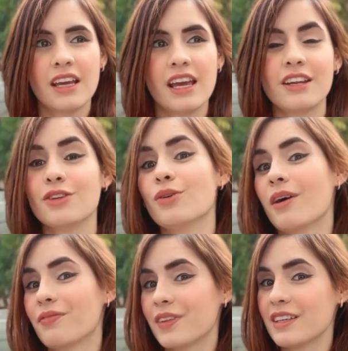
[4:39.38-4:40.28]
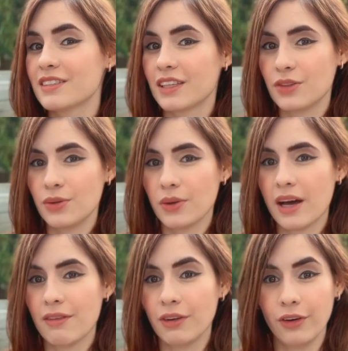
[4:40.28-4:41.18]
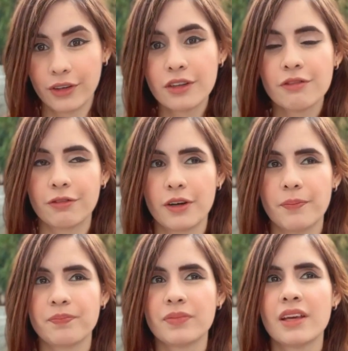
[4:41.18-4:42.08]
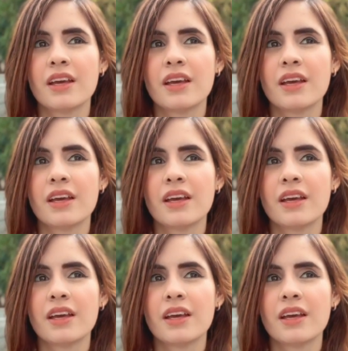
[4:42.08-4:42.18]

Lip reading: and you have things that you have learned from.